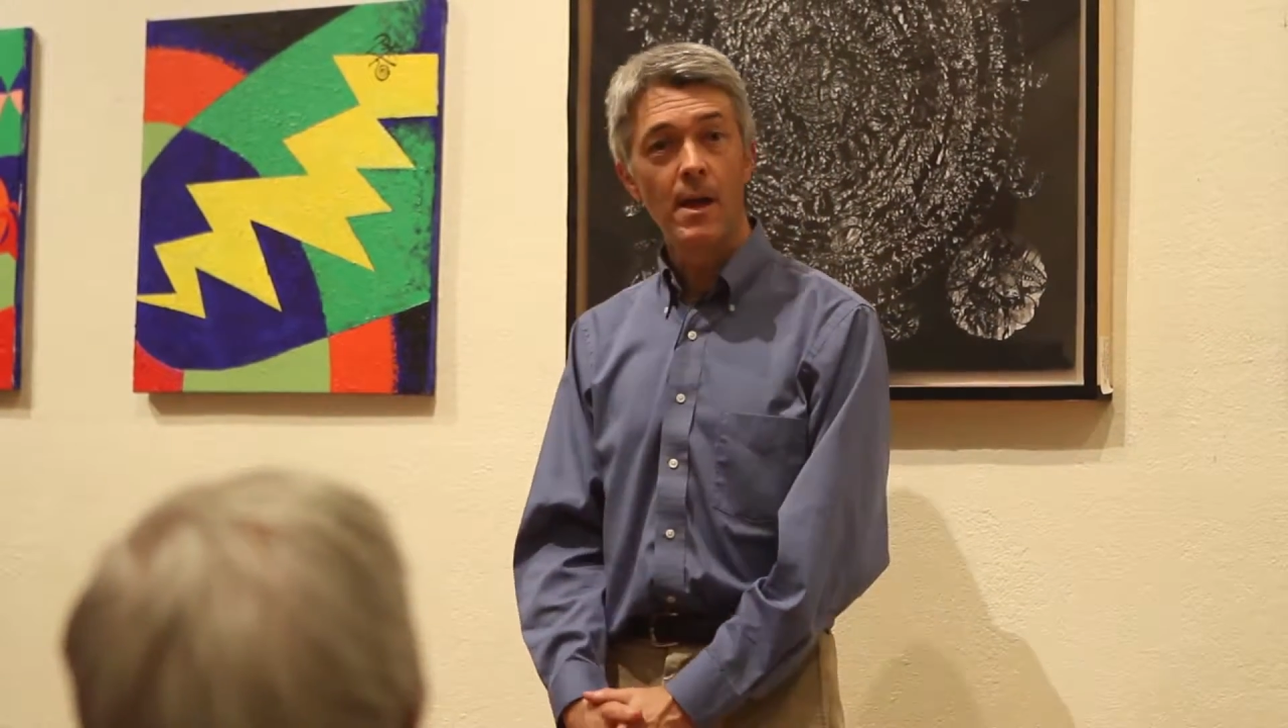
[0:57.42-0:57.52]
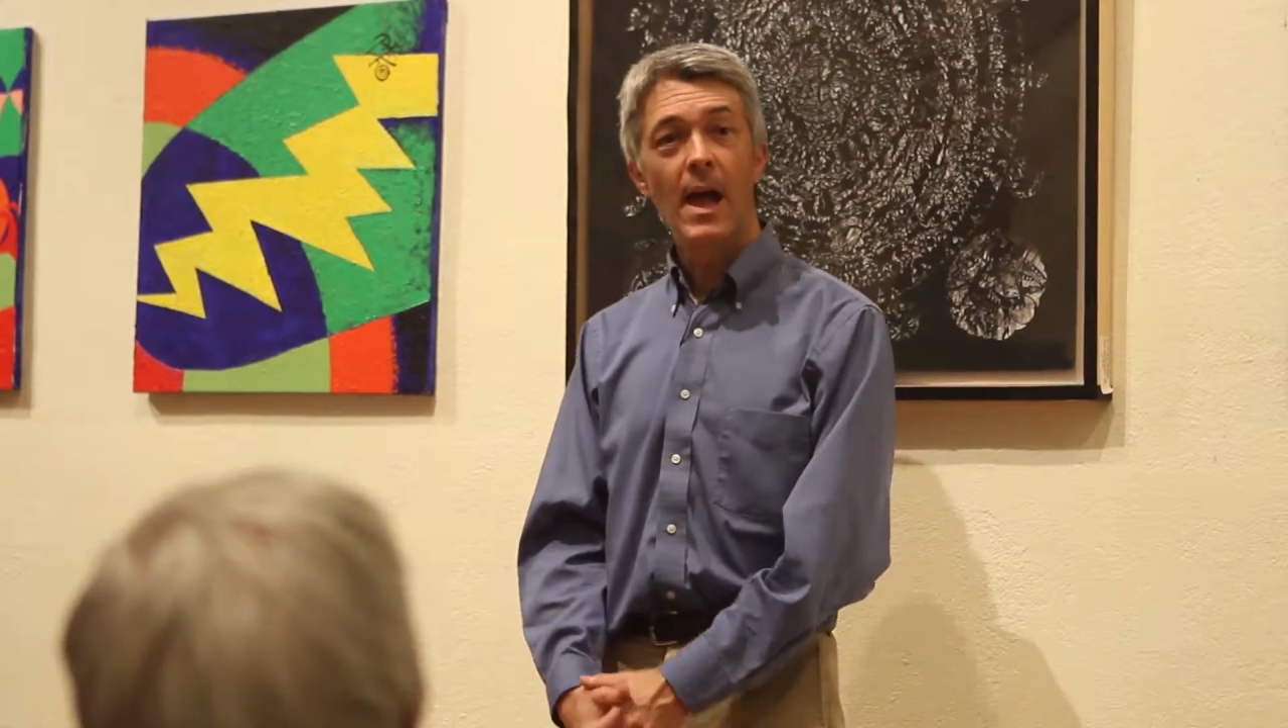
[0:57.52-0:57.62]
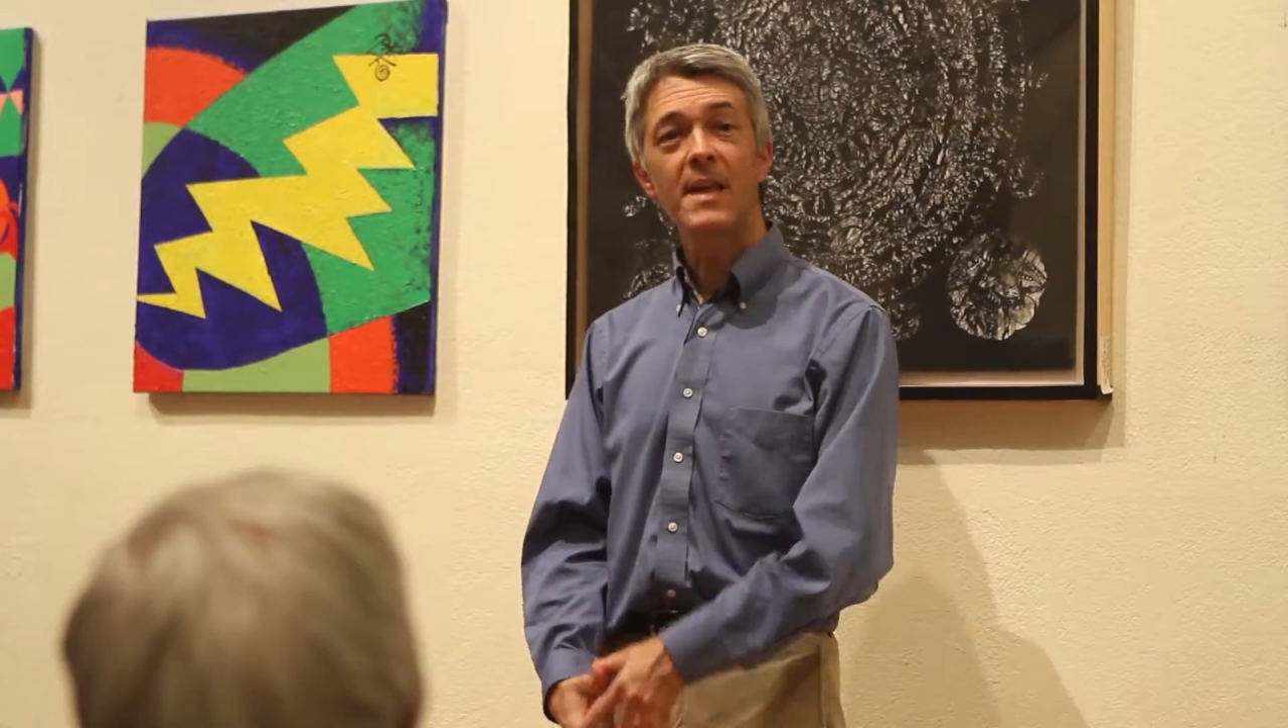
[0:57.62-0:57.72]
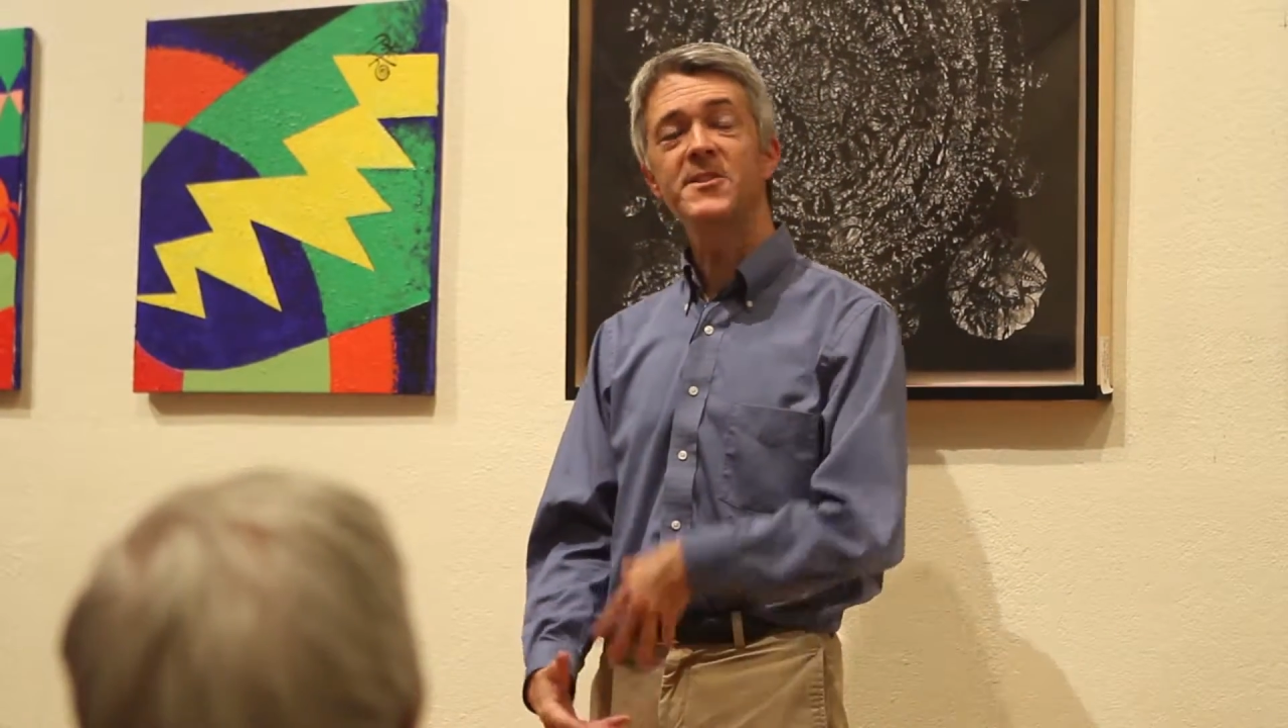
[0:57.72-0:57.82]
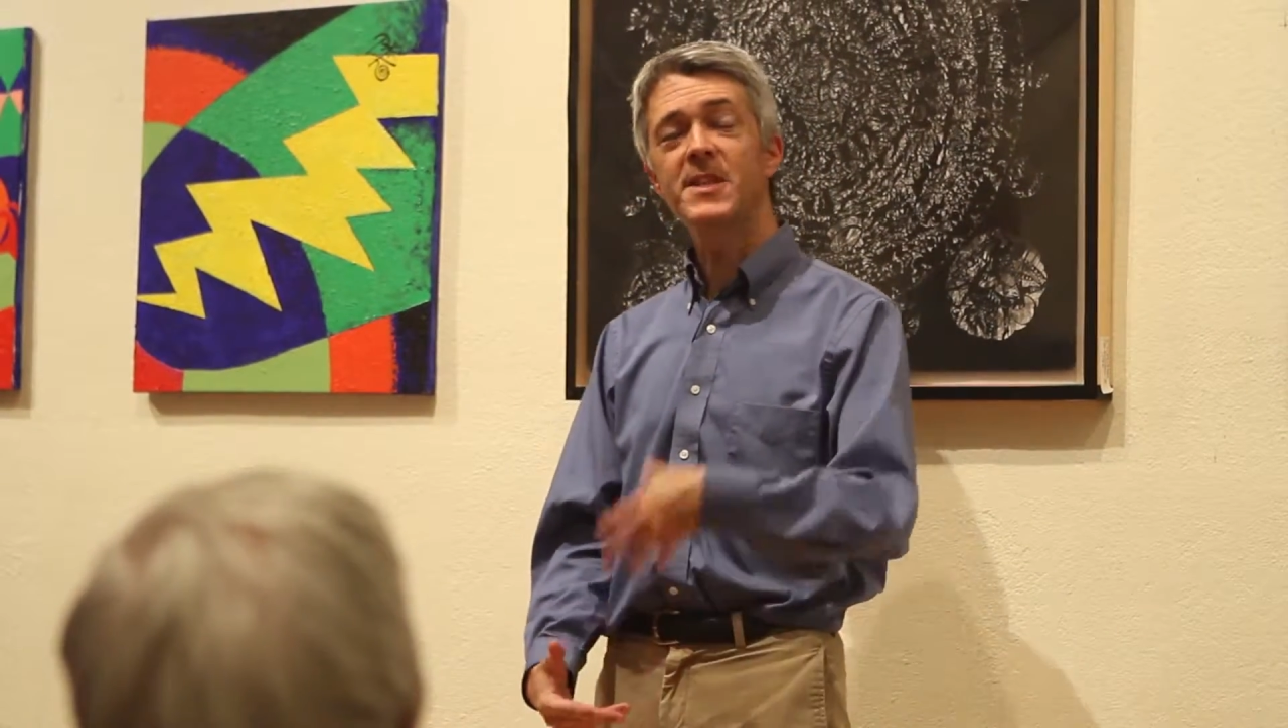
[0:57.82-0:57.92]

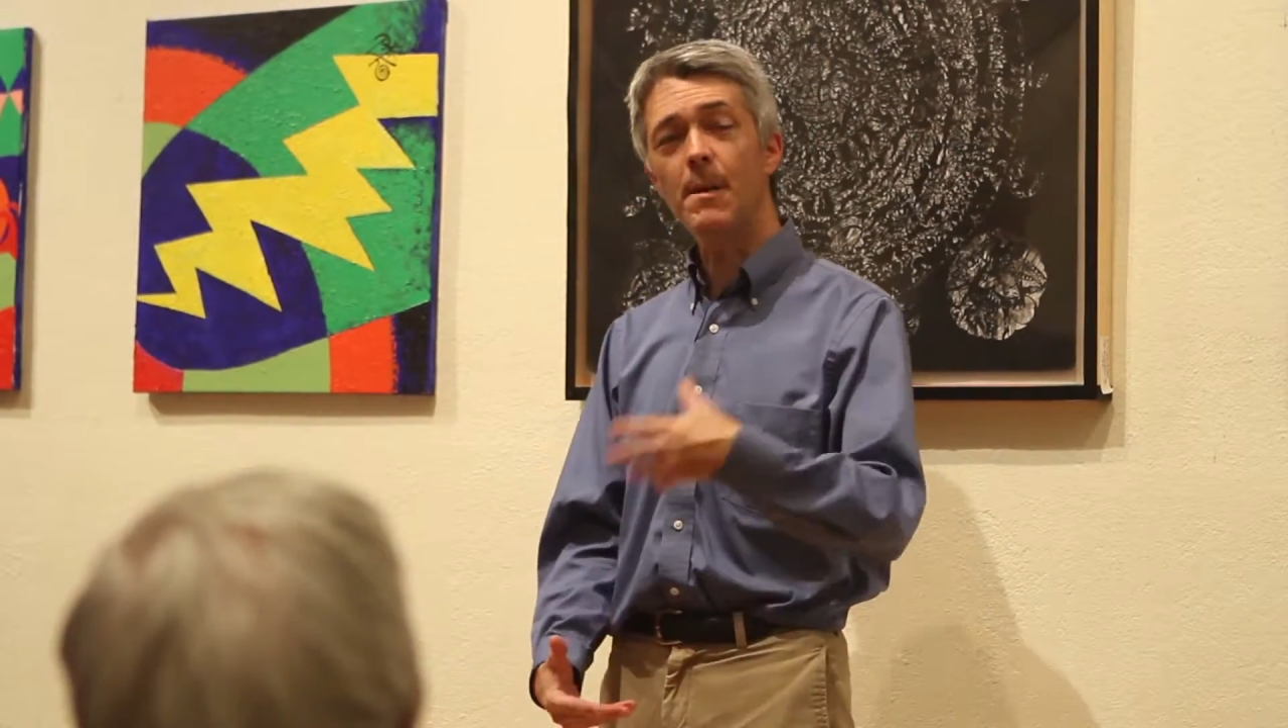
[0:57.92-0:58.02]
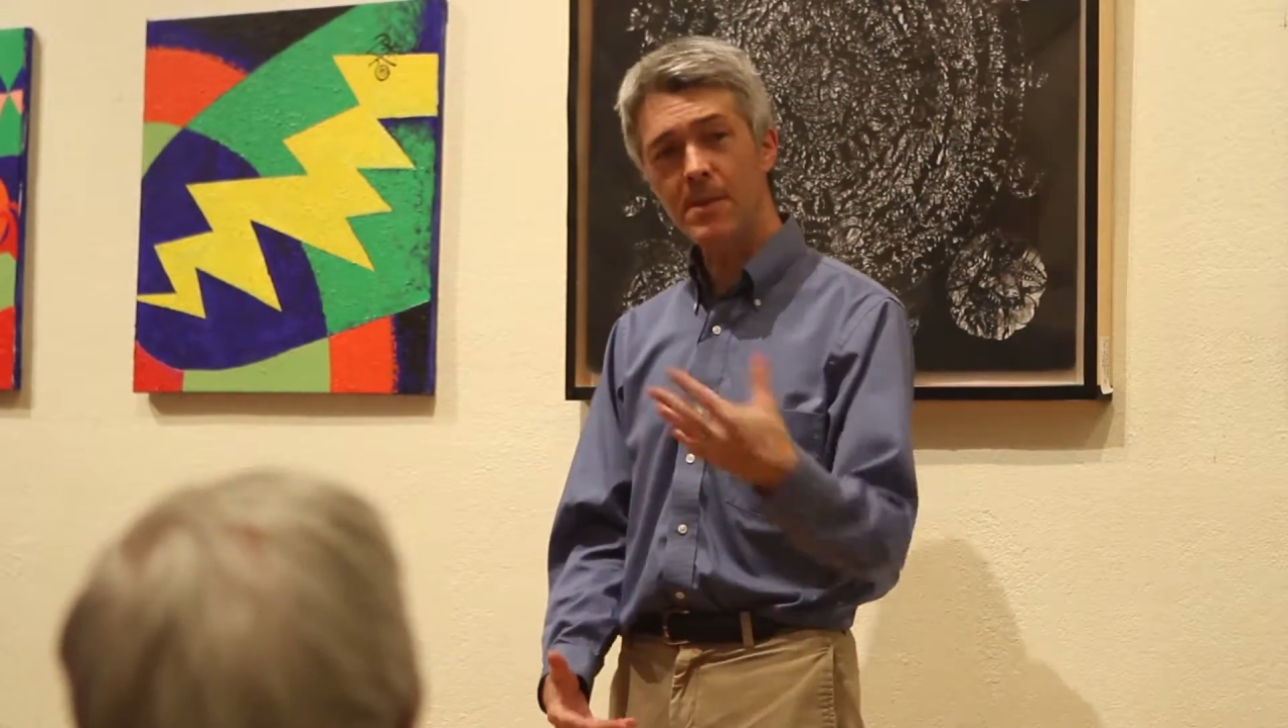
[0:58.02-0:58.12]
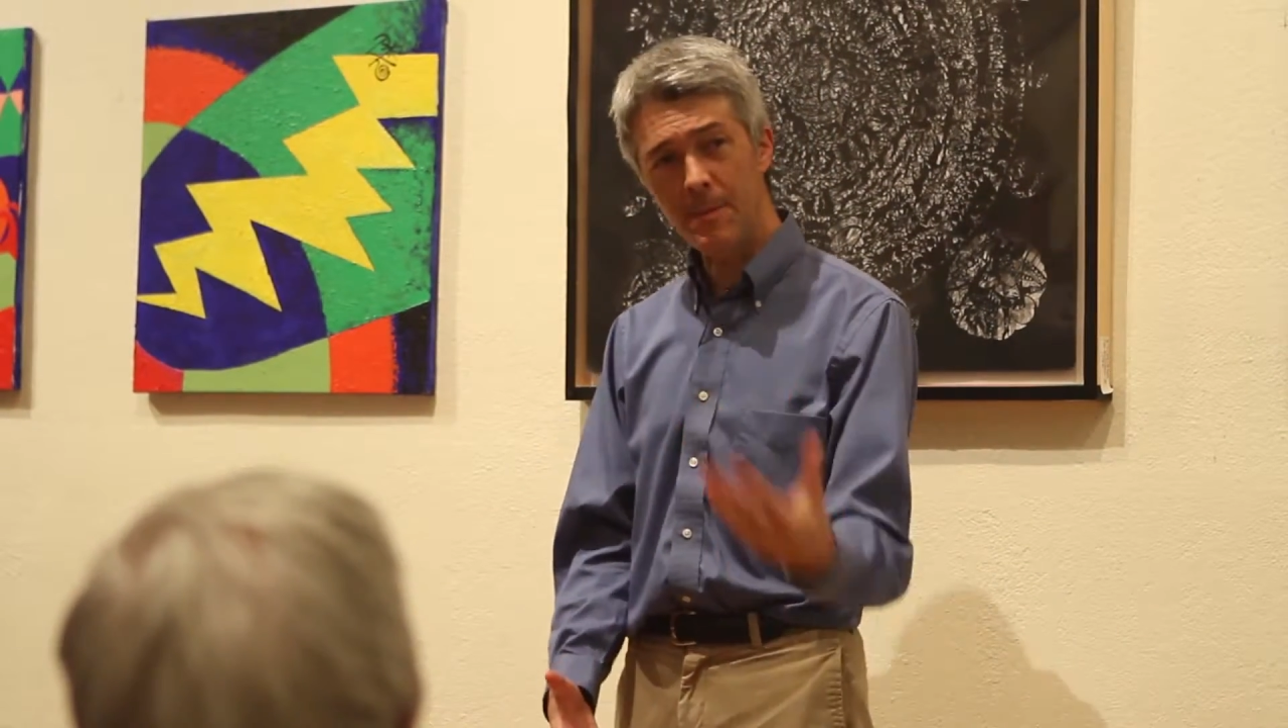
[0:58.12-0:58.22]
And some of the